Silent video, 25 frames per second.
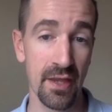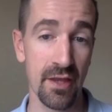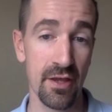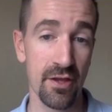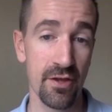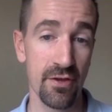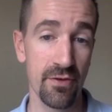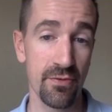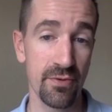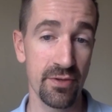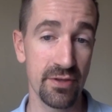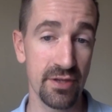
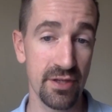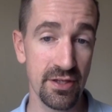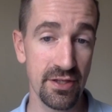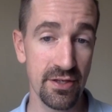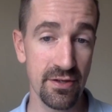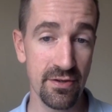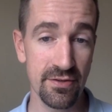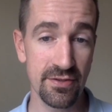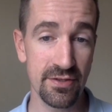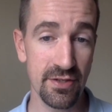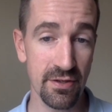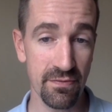With the
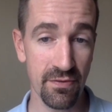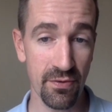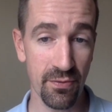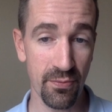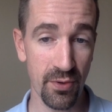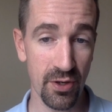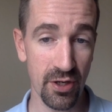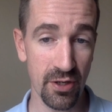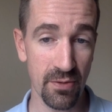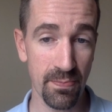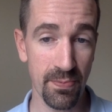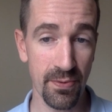use of the
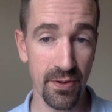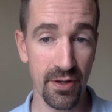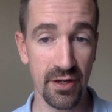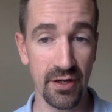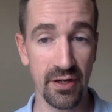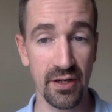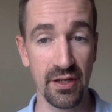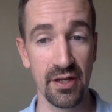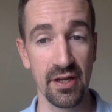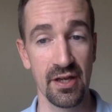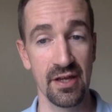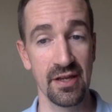
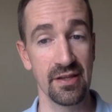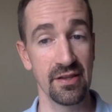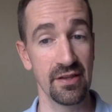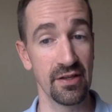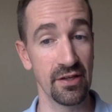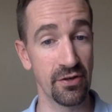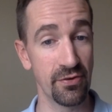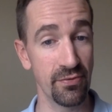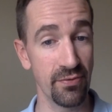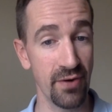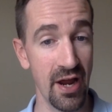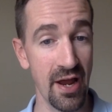workbook,
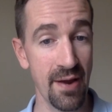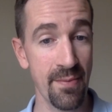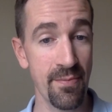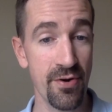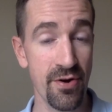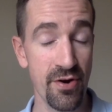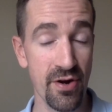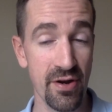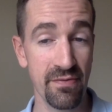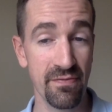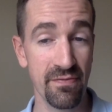the grammar and